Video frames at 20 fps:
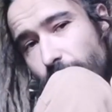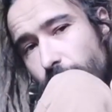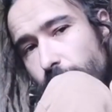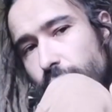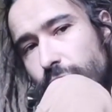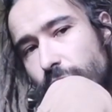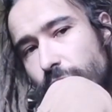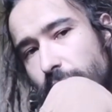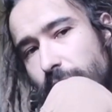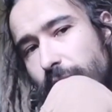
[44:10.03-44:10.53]

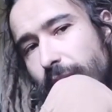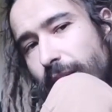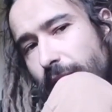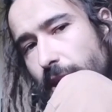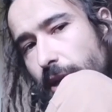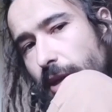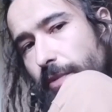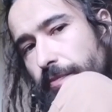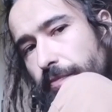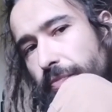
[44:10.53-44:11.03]
once
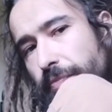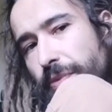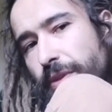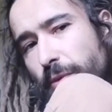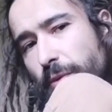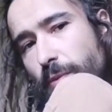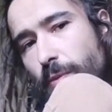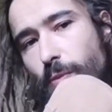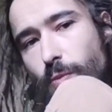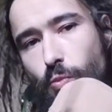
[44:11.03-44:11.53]
you
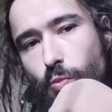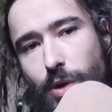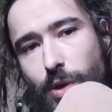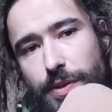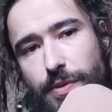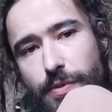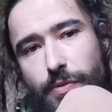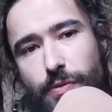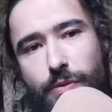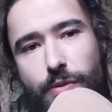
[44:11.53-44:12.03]
once
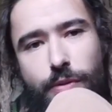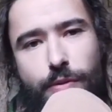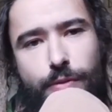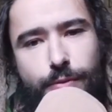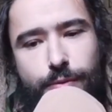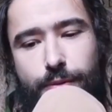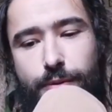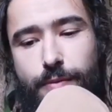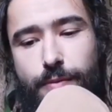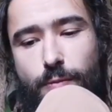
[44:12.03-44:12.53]
one knows
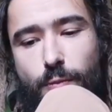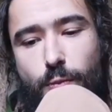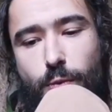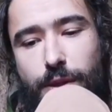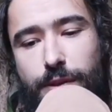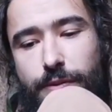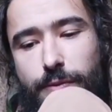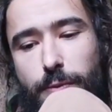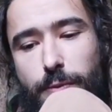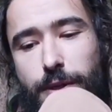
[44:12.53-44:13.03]
the
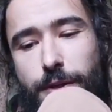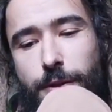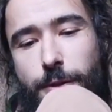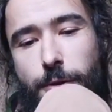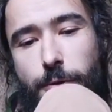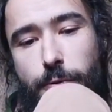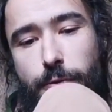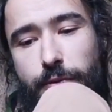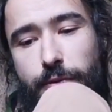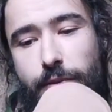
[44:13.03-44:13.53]

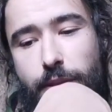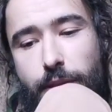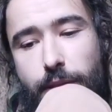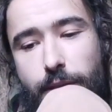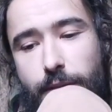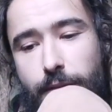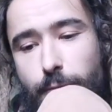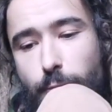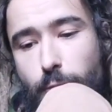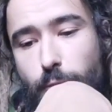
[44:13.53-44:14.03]
the way
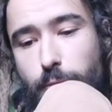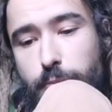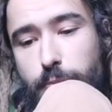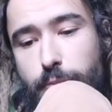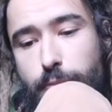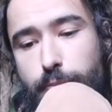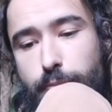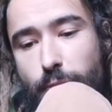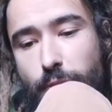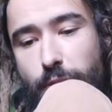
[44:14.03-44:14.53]
of the
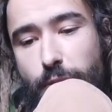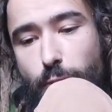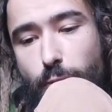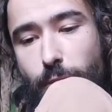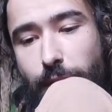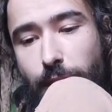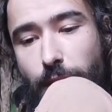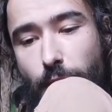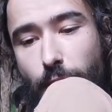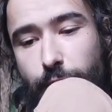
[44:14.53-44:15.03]
spheres,
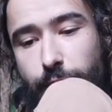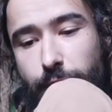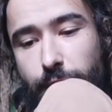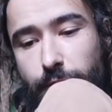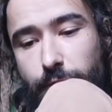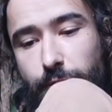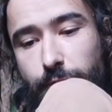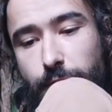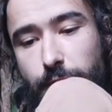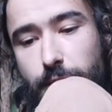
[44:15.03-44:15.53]
there's
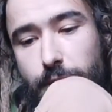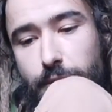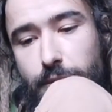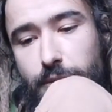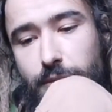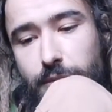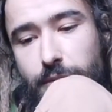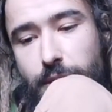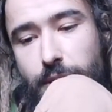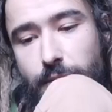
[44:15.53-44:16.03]
usually a
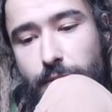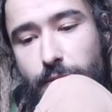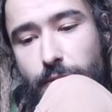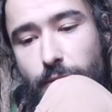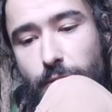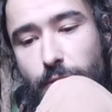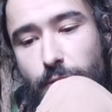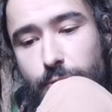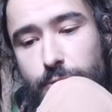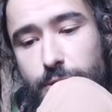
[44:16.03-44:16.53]

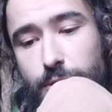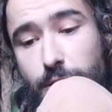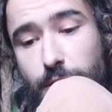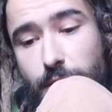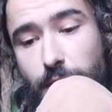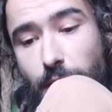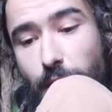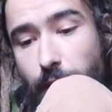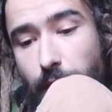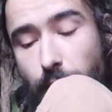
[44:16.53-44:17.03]
a
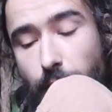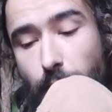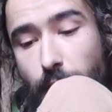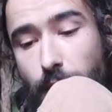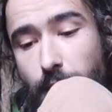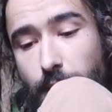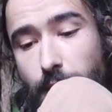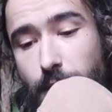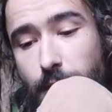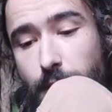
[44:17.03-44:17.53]
path
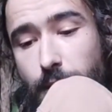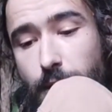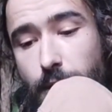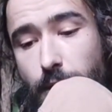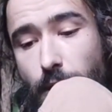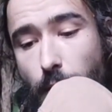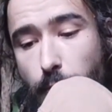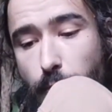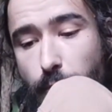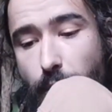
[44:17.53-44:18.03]

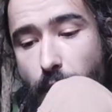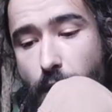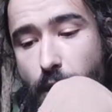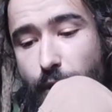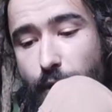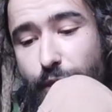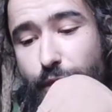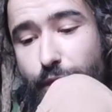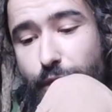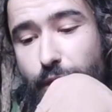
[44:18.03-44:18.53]

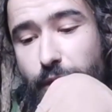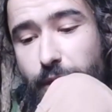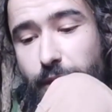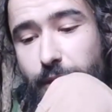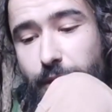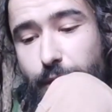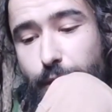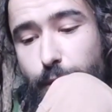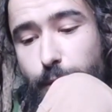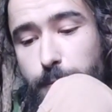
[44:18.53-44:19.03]
that we can
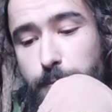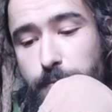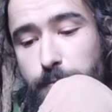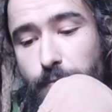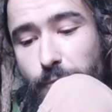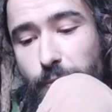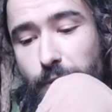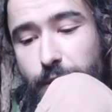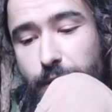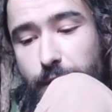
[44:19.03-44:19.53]
do
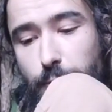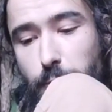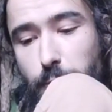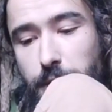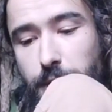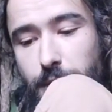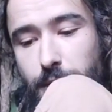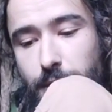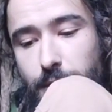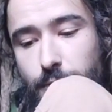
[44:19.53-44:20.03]
with only
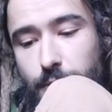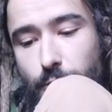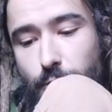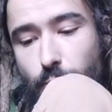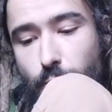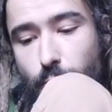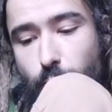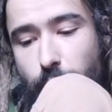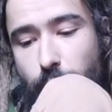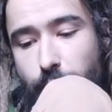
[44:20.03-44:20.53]
one side of
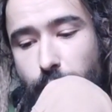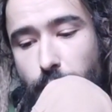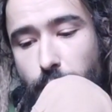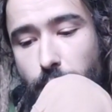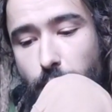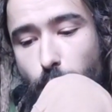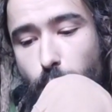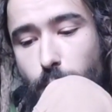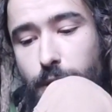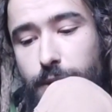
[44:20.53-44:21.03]
the line,